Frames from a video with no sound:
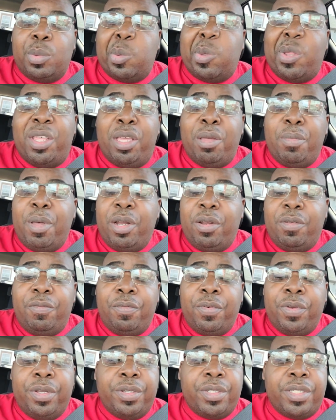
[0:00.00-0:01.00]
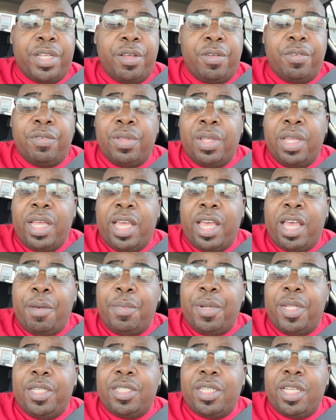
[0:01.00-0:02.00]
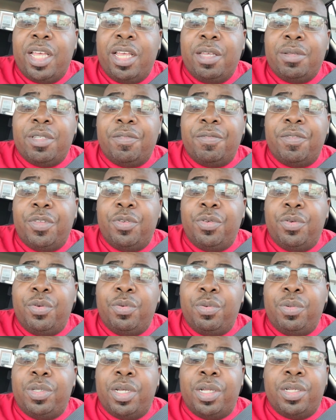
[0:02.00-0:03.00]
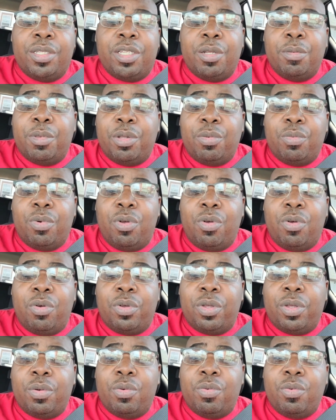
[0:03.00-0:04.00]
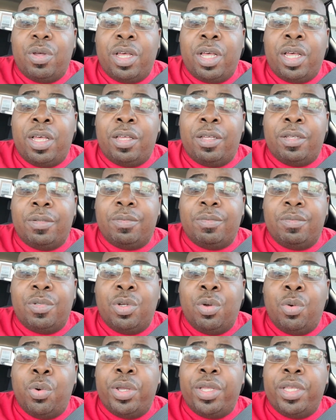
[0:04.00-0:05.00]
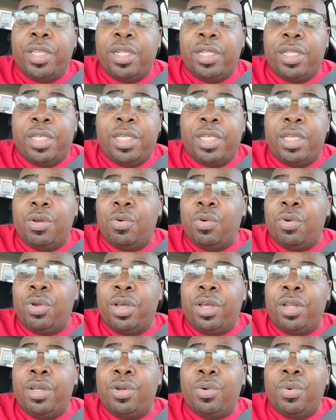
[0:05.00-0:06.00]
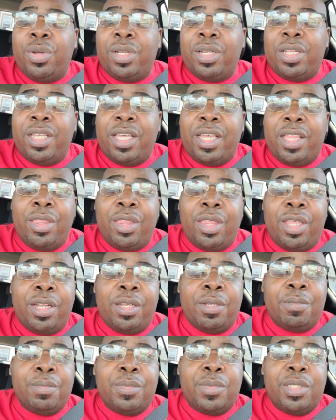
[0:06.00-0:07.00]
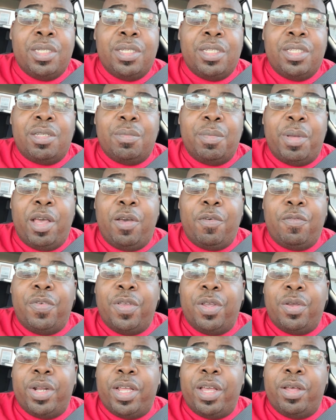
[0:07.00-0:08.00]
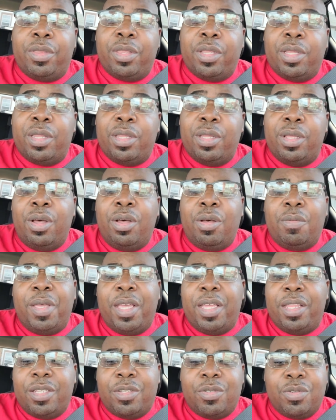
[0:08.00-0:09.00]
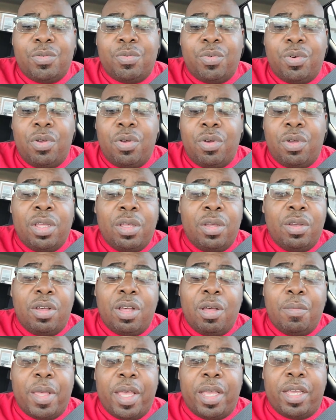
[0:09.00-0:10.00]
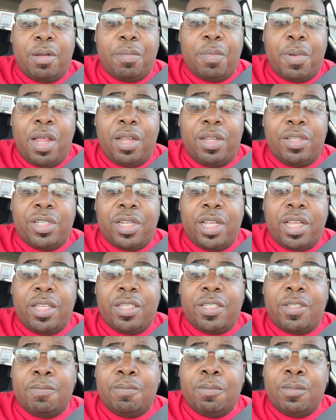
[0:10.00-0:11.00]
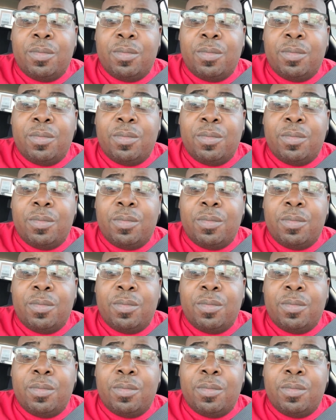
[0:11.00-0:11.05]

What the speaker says: Think about it for yourself. How many times have you done something wrong, knowingly or unknowingly, and then somehow figured out that, oh man, this was wrong, gone back and apologized?